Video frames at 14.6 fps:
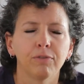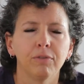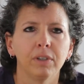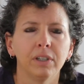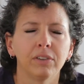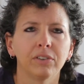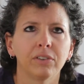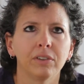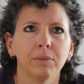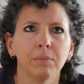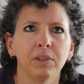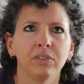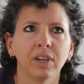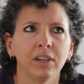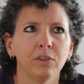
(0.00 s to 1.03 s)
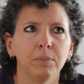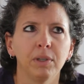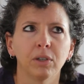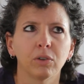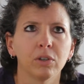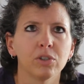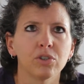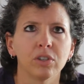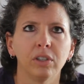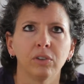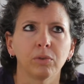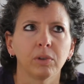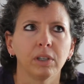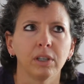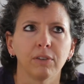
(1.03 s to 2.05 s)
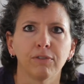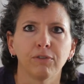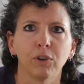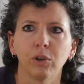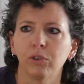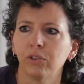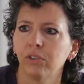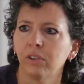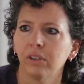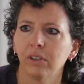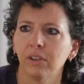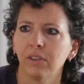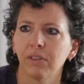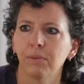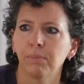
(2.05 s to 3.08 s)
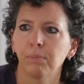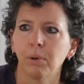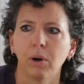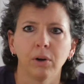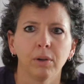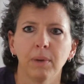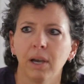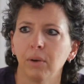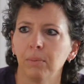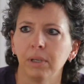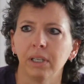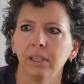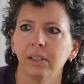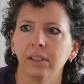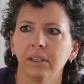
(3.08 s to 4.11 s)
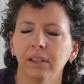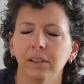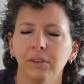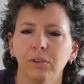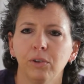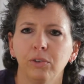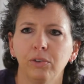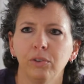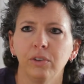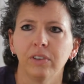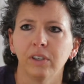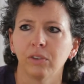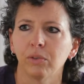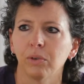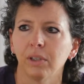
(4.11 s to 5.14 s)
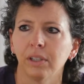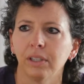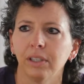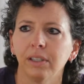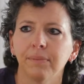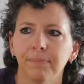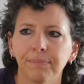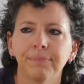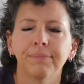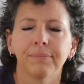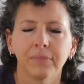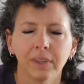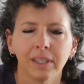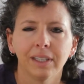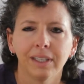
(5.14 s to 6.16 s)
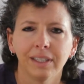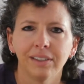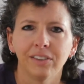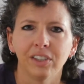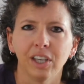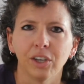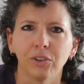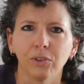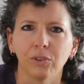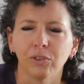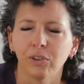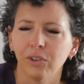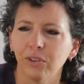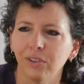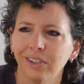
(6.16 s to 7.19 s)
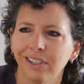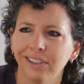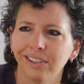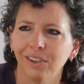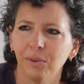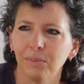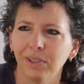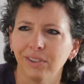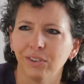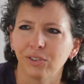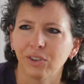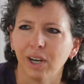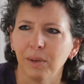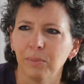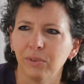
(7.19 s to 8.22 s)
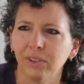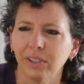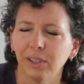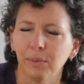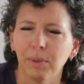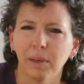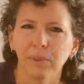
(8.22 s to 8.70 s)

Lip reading: It's besides being a Christian, it's really the first part about me. Those two things really together. So I hope that describes a little about